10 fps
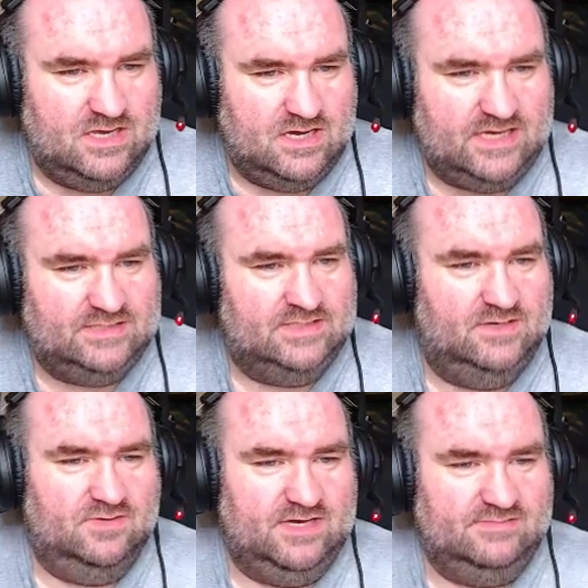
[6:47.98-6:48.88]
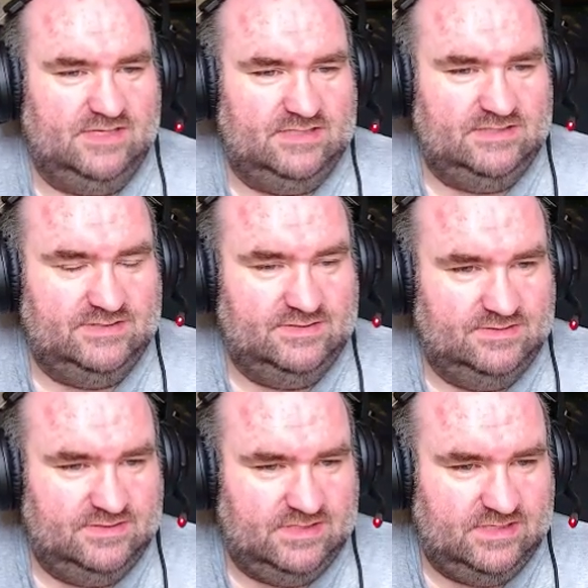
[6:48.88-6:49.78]
Okay, so what I'm going to
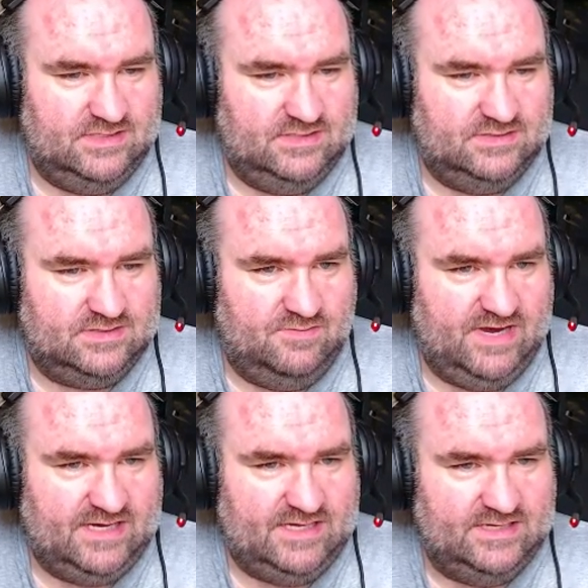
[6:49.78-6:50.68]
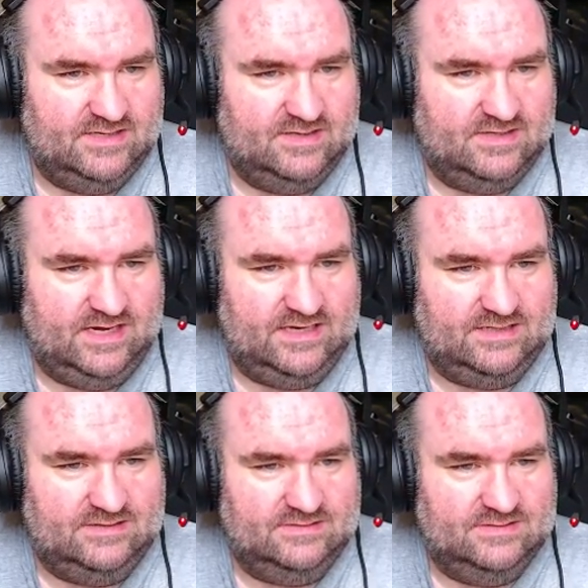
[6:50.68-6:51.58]
do is go back here
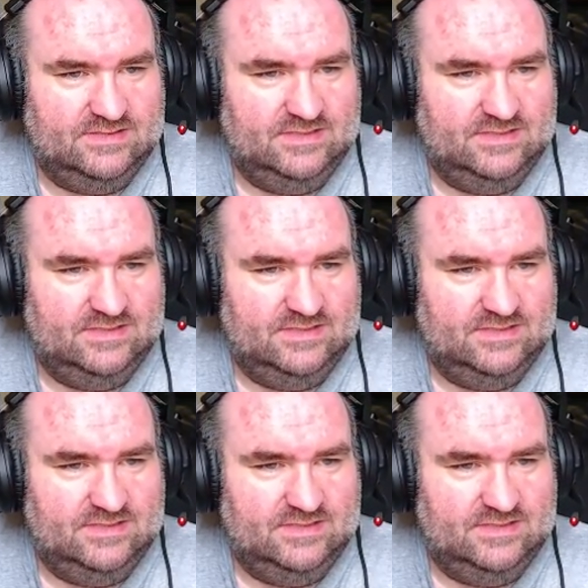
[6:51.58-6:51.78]
and